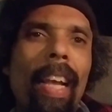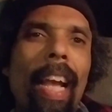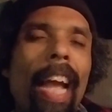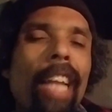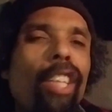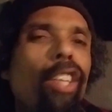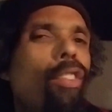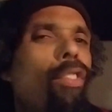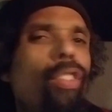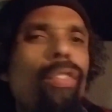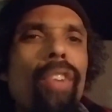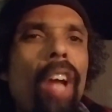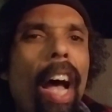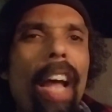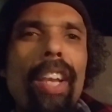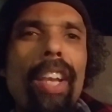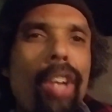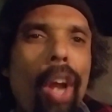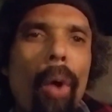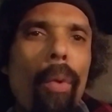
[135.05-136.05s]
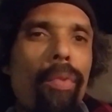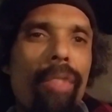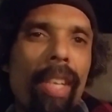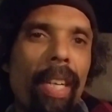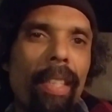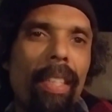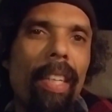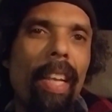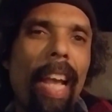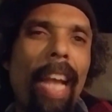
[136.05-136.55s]
and you do not know
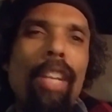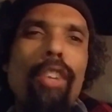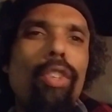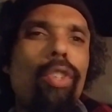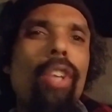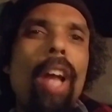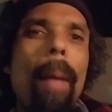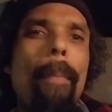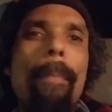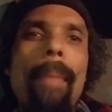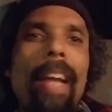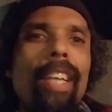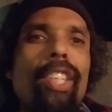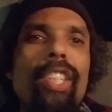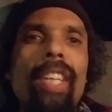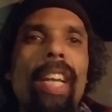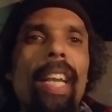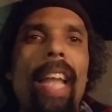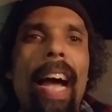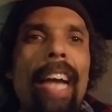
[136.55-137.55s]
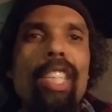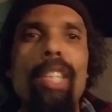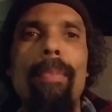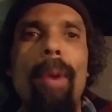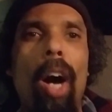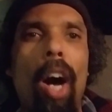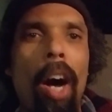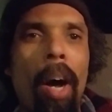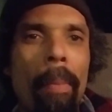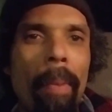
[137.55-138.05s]
this and you do not mention Elijah
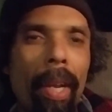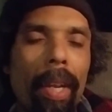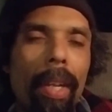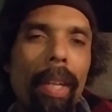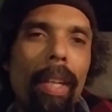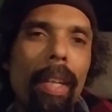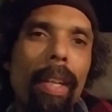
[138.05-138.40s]
Muhammad,